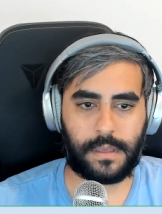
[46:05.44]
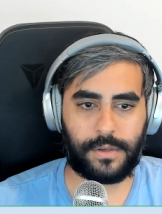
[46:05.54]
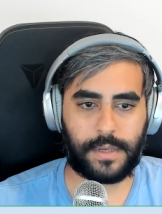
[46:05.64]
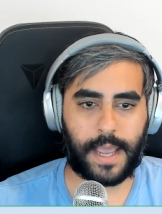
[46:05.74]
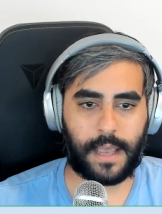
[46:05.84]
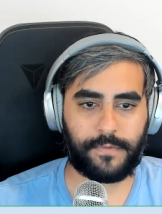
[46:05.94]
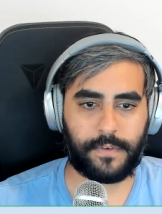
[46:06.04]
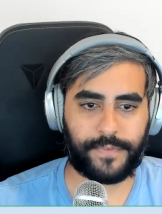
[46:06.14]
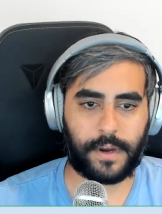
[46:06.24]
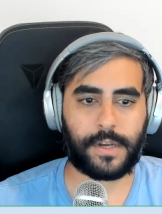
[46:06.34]
you have
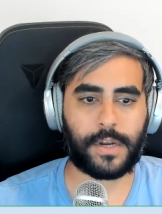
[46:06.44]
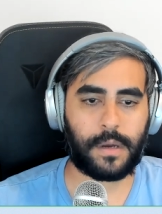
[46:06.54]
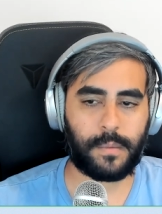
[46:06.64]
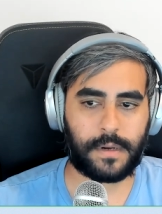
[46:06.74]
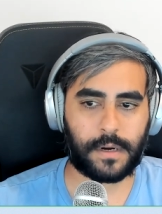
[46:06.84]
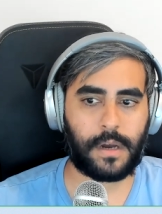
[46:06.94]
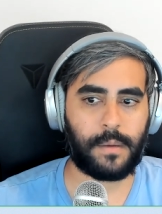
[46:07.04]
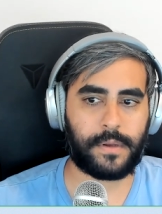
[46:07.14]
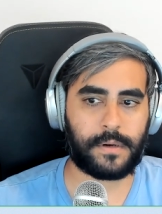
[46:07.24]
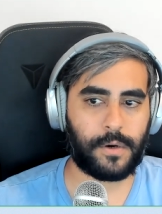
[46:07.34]
a very common, a
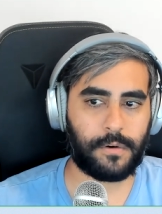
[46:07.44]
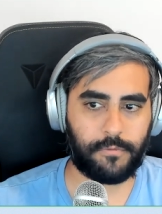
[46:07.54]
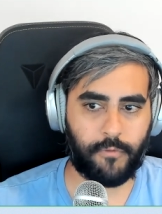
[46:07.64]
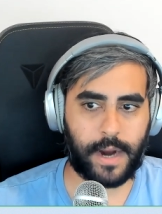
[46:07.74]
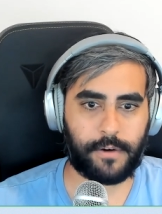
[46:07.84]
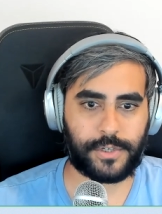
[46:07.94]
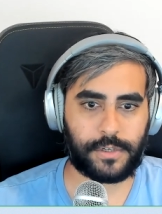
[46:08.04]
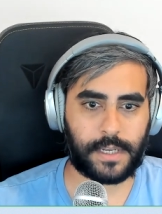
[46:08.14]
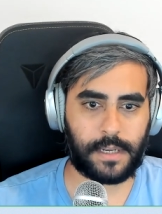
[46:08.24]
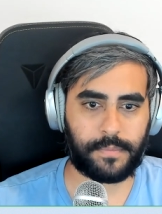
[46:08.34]
common, or a rare
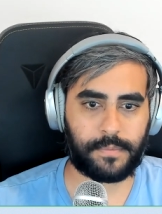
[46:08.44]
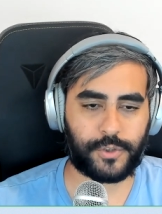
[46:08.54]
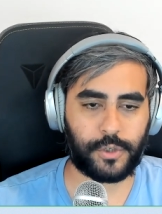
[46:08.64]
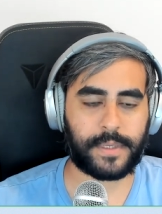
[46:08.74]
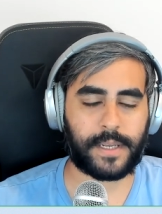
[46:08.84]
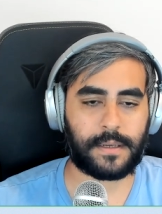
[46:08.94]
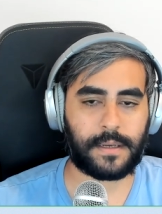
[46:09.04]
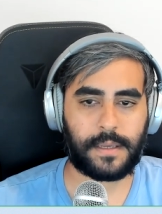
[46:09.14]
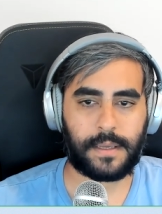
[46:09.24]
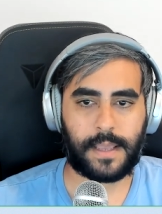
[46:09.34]

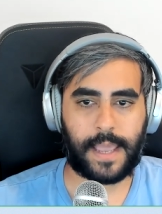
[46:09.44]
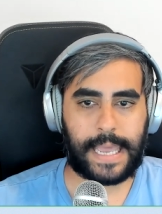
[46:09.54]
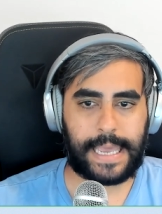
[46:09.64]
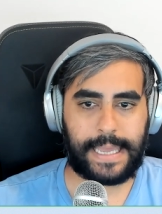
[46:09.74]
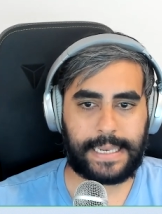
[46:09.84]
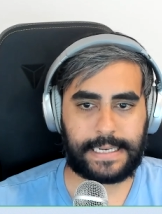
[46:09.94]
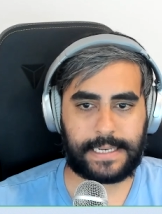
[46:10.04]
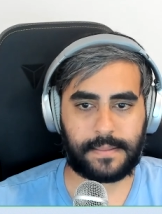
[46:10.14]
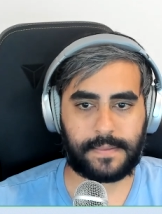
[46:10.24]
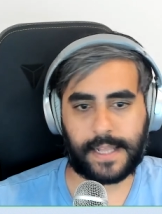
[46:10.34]
duplicator.
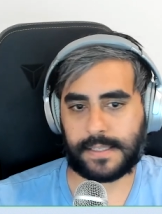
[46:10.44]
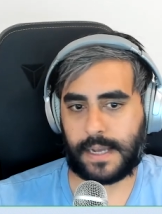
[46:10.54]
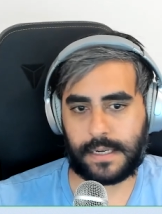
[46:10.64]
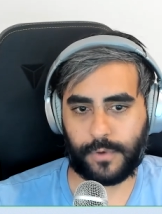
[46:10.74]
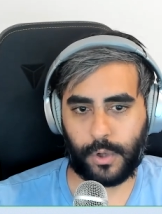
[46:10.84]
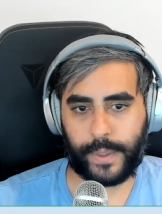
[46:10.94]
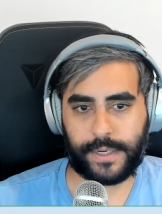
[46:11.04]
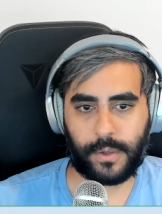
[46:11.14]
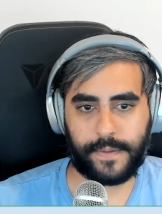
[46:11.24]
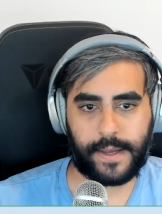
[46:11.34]
And that's kind of all we
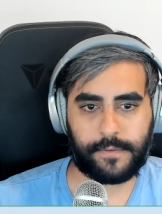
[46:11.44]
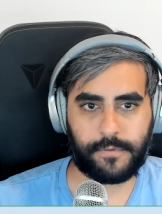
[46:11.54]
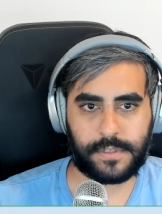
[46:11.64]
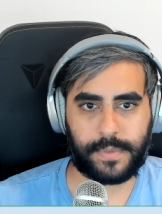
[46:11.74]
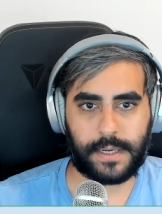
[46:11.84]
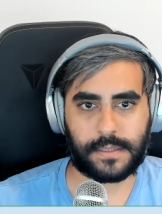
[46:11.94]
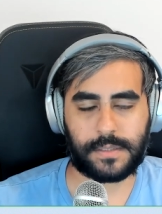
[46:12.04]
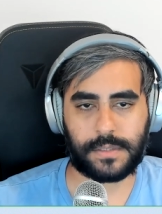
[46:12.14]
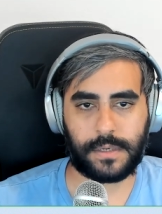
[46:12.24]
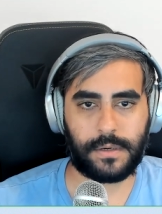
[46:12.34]
know in that respect.
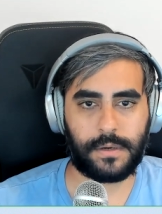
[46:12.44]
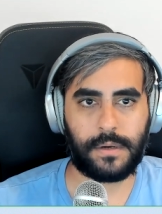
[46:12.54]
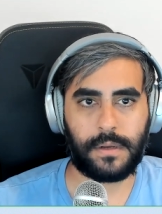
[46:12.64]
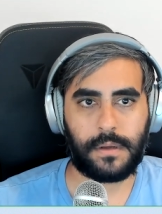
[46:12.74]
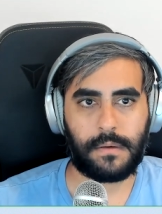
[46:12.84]
So,